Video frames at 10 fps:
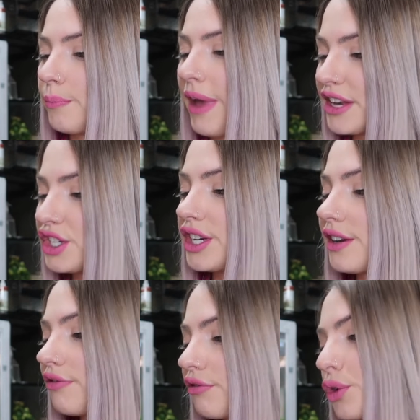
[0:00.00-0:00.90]

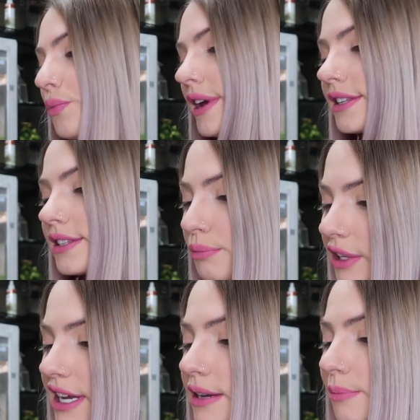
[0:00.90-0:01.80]
Pangea fruit mix
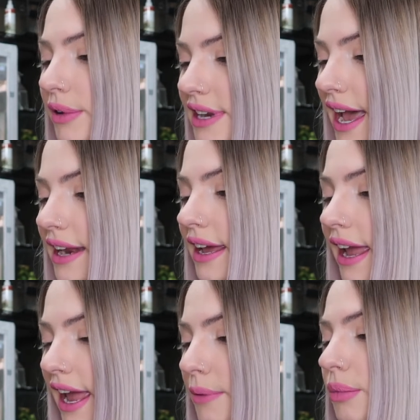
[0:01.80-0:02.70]
complete, banana and